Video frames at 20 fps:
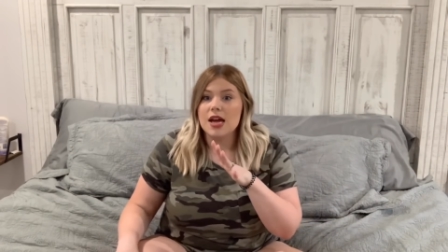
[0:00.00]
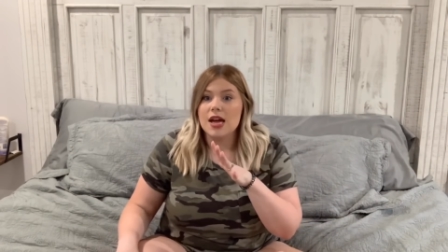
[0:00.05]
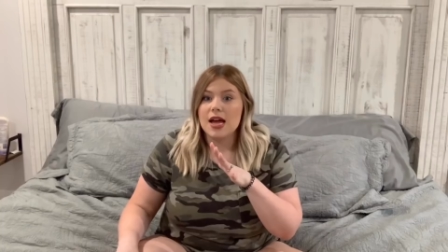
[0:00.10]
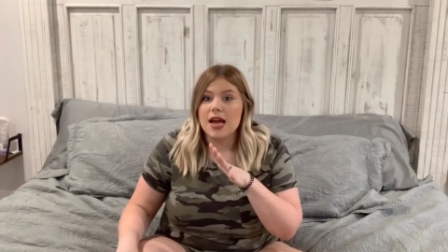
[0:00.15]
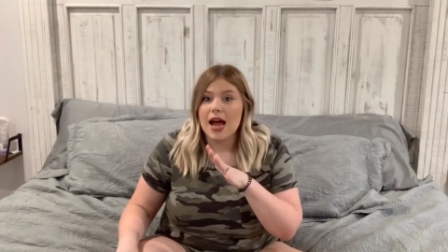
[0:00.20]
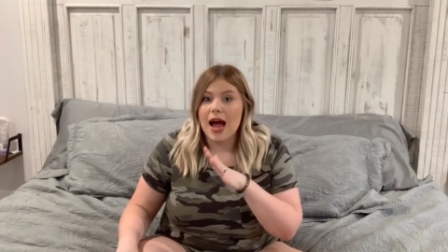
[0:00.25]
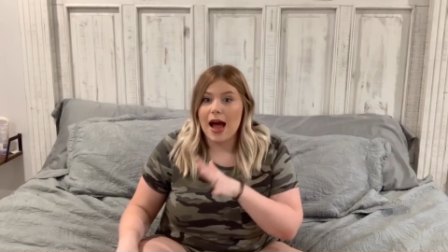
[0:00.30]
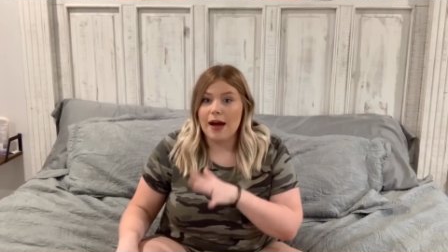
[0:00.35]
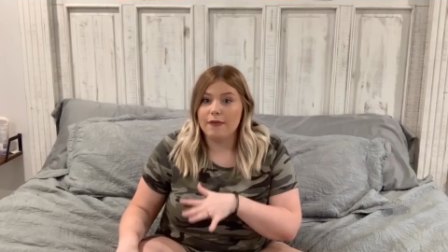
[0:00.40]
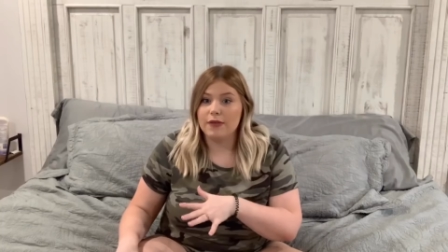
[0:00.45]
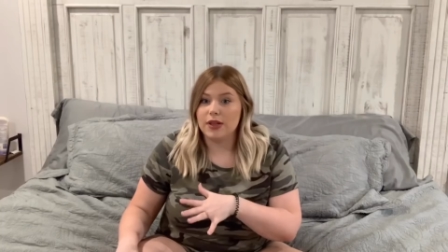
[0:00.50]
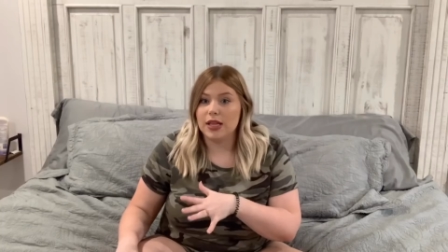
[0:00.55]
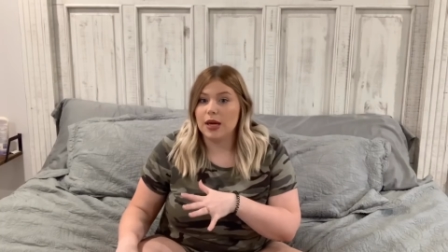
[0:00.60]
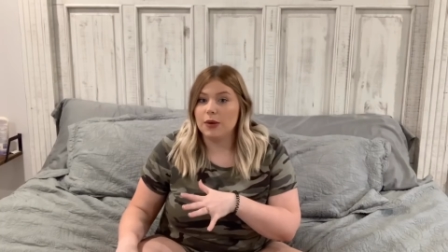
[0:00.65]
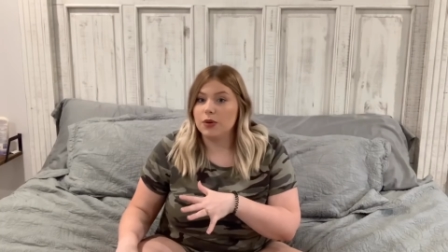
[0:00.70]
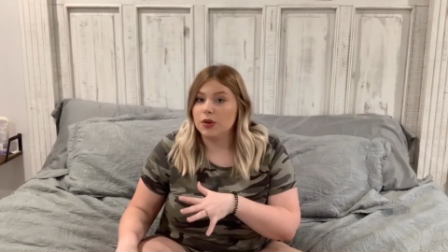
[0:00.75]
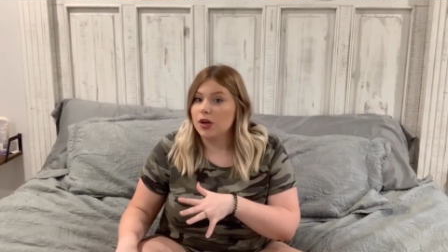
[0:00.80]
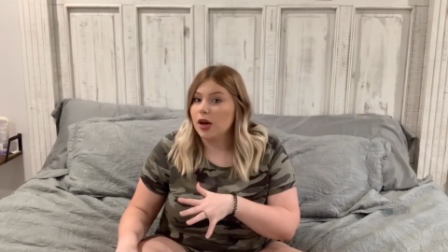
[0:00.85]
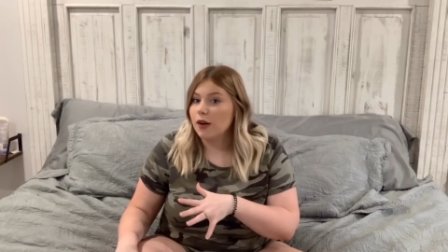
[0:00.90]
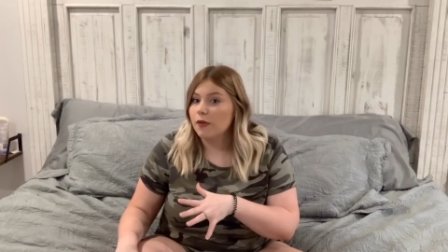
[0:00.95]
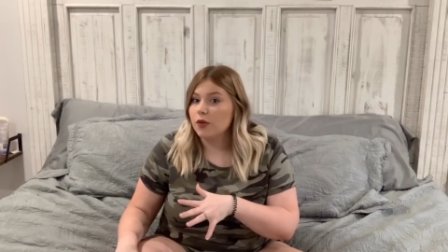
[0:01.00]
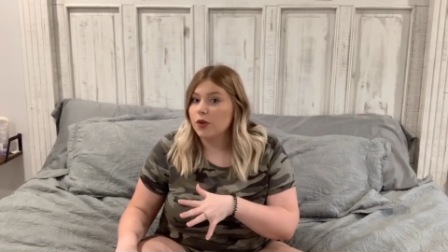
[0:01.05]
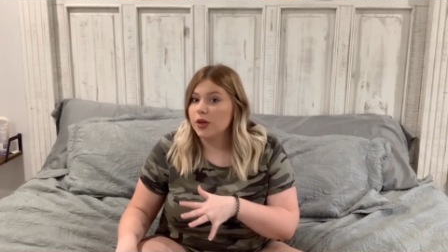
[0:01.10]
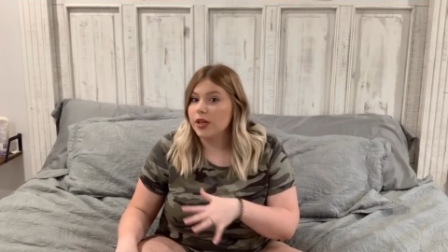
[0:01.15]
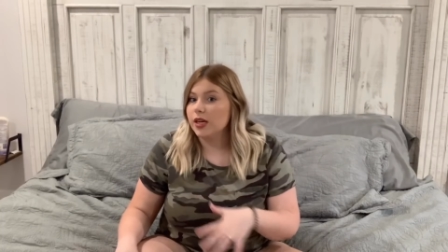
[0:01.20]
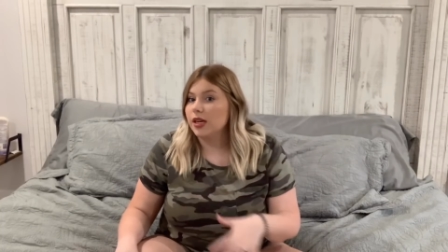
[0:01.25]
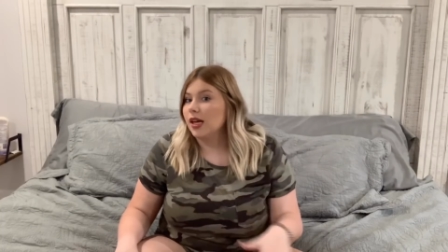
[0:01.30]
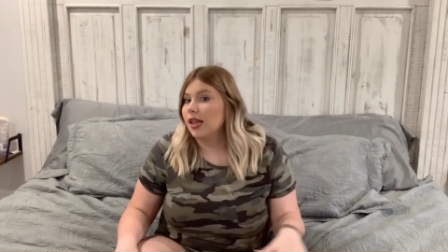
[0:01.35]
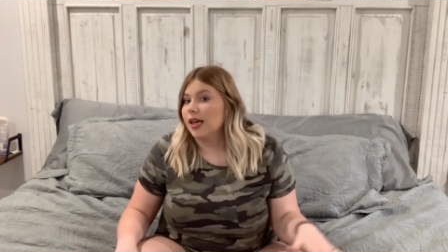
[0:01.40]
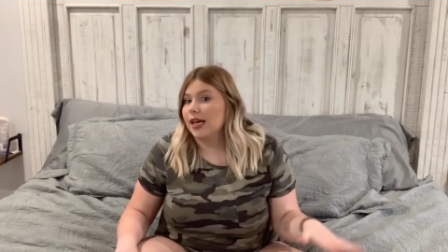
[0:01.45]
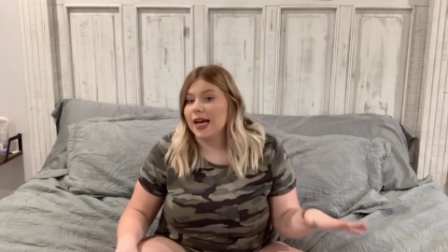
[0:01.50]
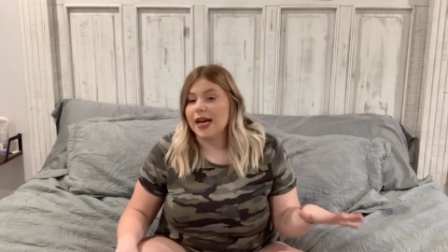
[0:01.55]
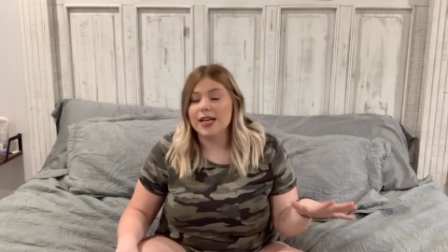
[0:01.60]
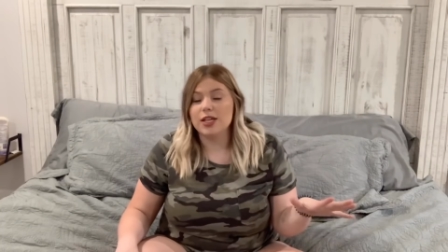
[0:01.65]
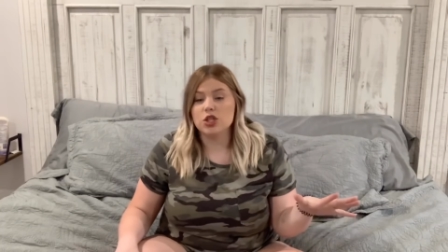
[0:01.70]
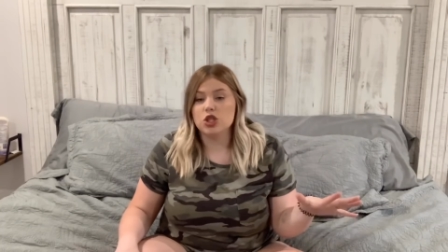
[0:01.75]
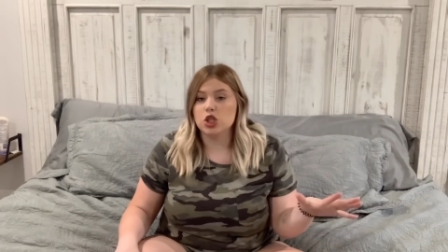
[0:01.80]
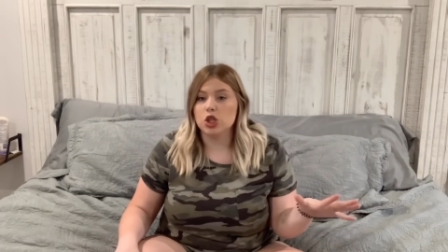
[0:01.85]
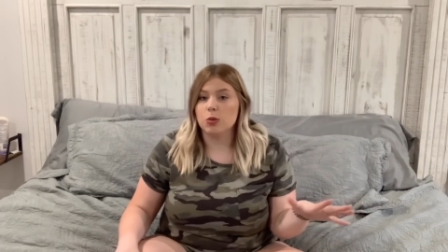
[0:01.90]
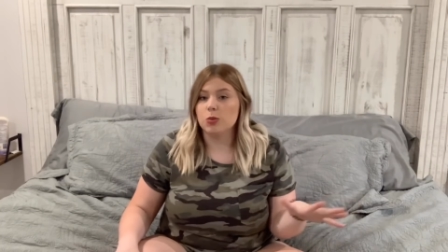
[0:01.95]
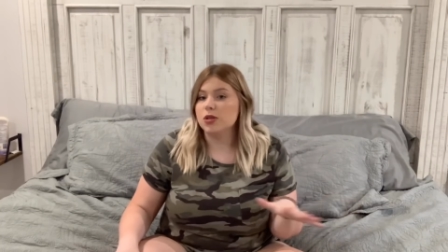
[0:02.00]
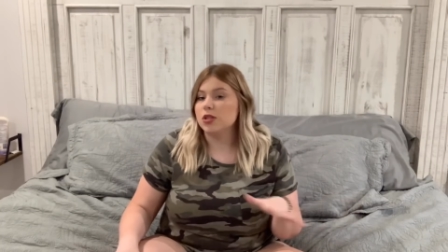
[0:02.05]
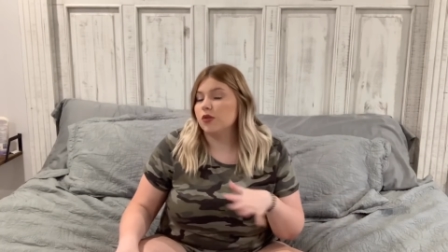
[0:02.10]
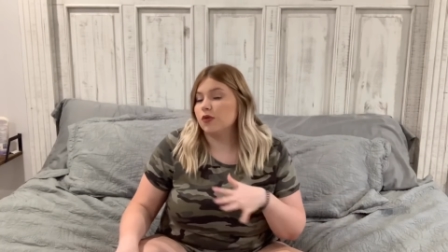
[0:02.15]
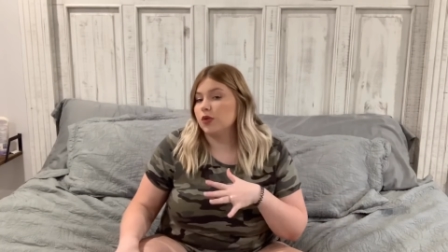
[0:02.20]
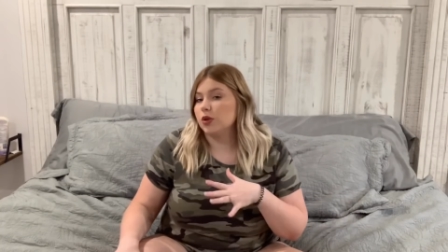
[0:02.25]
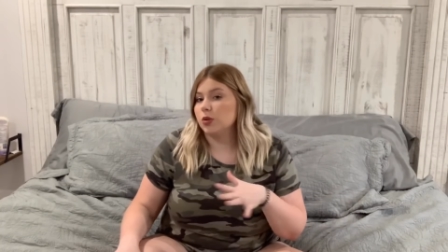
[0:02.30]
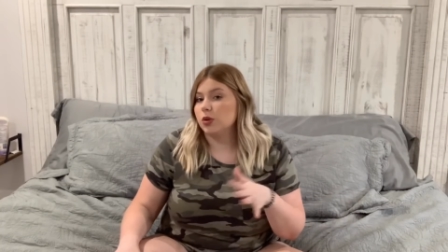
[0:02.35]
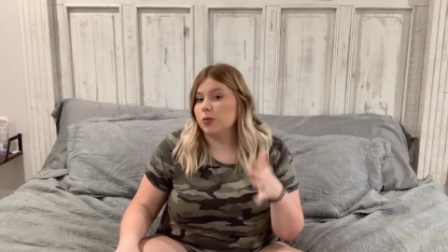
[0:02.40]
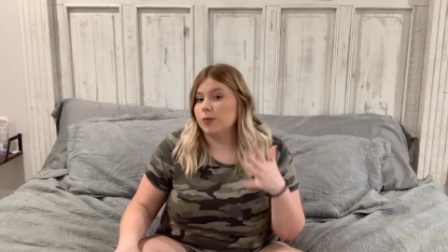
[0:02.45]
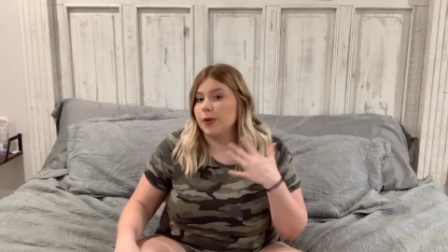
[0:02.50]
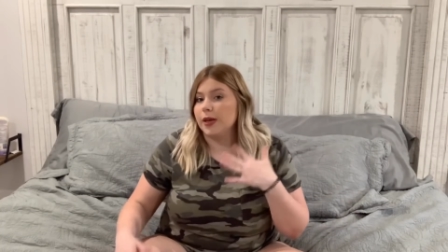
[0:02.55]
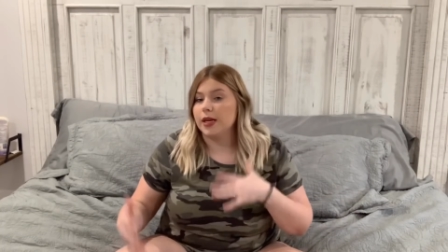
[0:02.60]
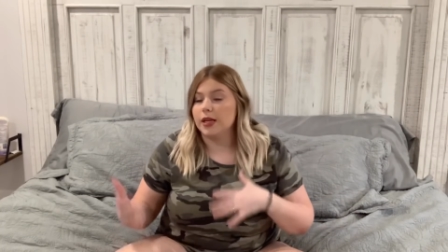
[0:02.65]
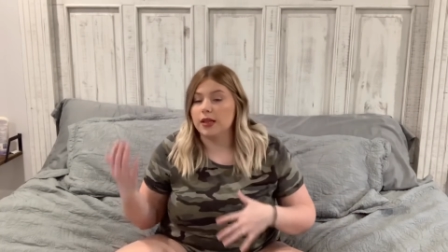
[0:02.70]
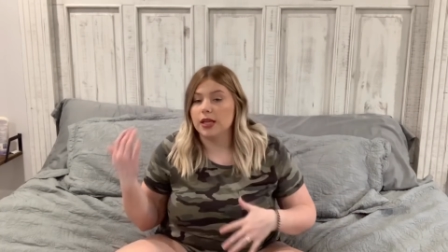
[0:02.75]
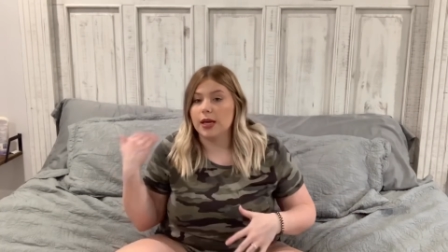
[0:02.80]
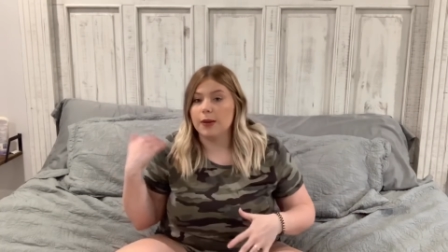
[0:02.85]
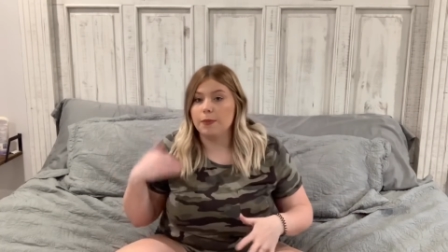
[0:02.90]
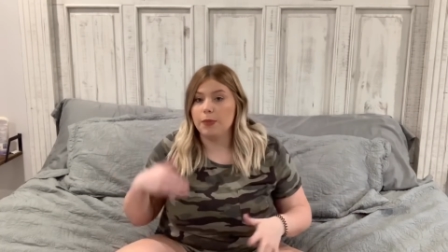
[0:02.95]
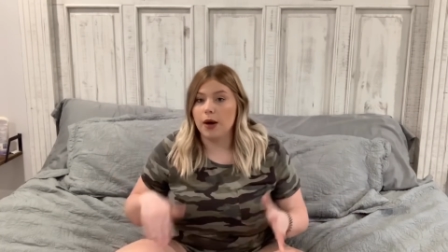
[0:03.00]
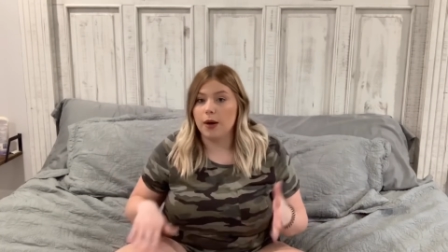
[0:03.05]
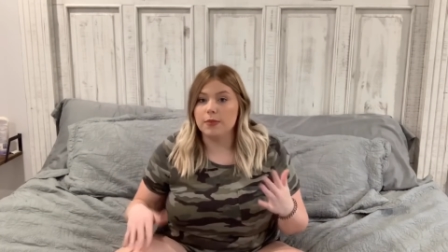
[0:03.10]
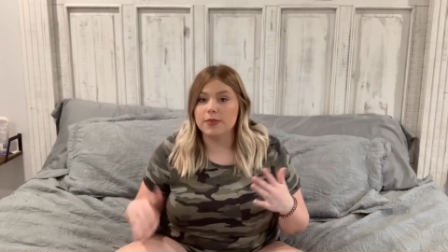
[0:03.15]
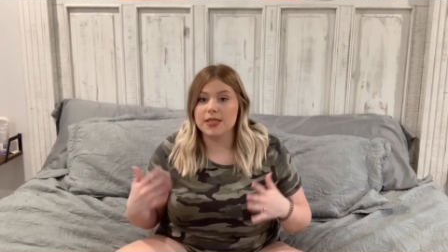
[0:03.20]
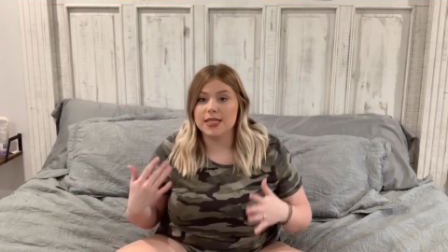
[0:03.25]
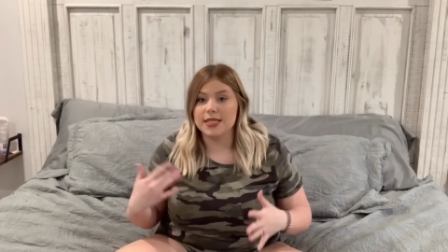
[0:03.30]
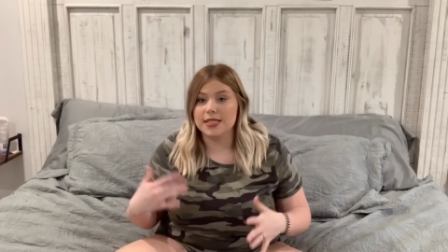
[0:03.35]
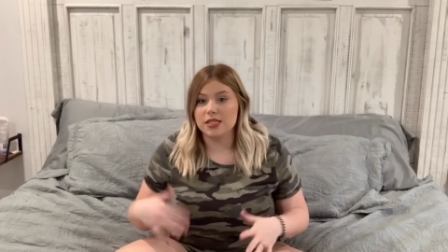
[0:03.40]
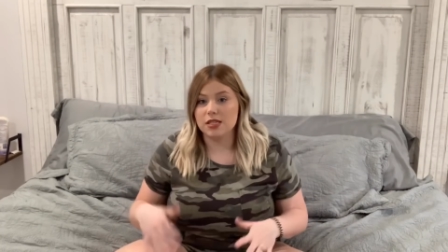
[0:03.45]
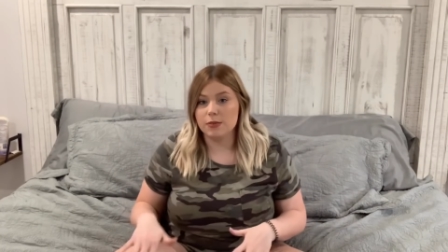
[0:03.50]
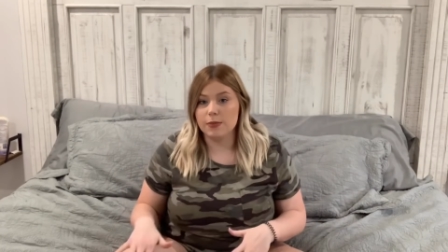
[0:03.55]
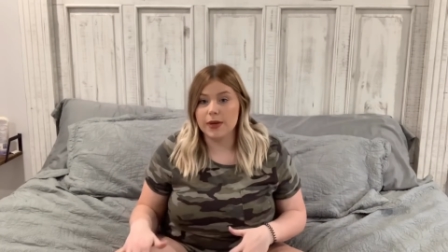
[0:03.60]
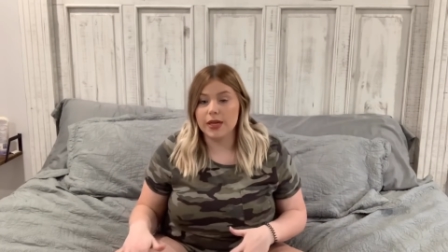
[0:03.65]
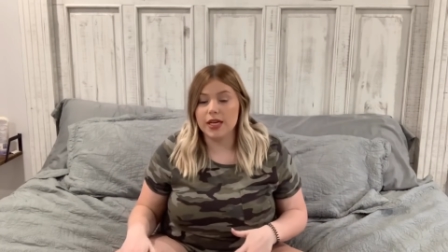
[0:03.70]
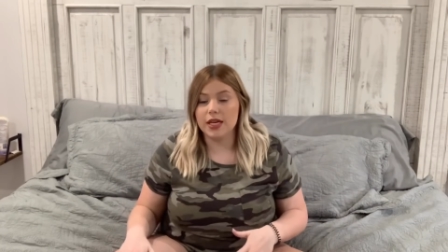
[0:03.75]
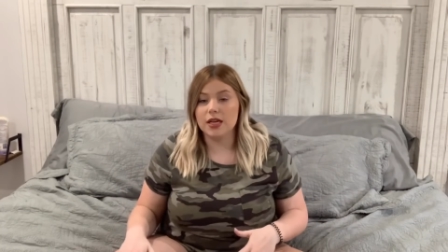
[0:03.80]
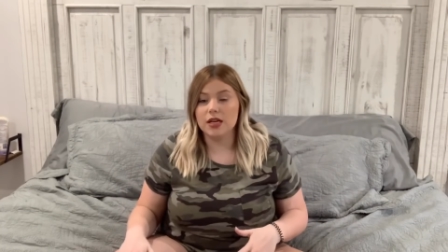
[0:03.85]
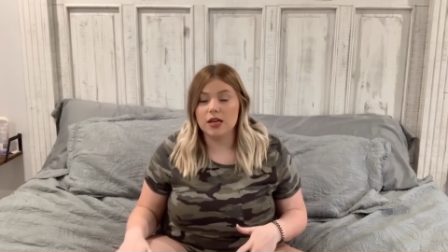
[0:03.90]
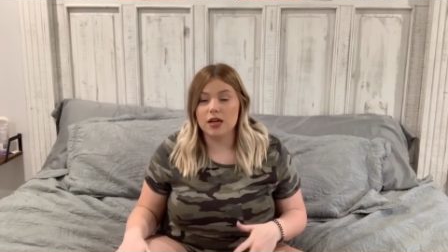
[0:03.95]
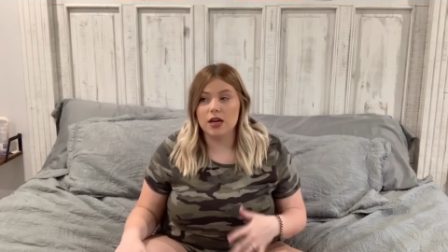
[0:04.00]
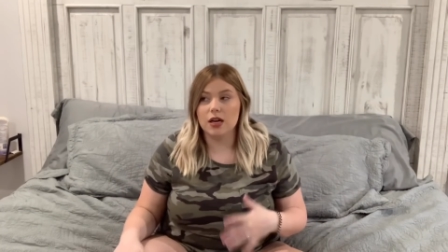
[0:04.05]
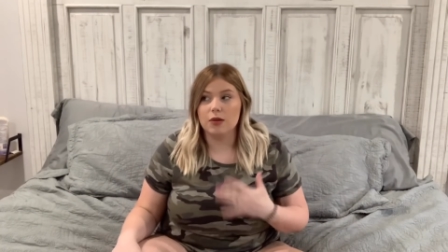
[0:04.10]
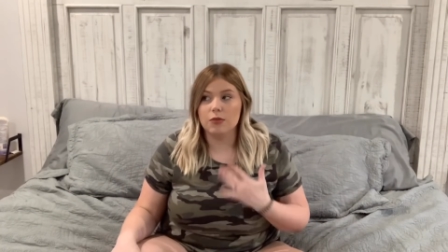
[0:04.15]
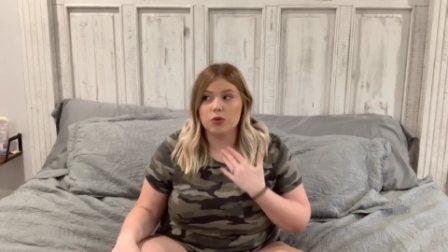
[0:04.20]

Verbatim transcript: having that recovery. Like I had so much fluid being like pumped into me um,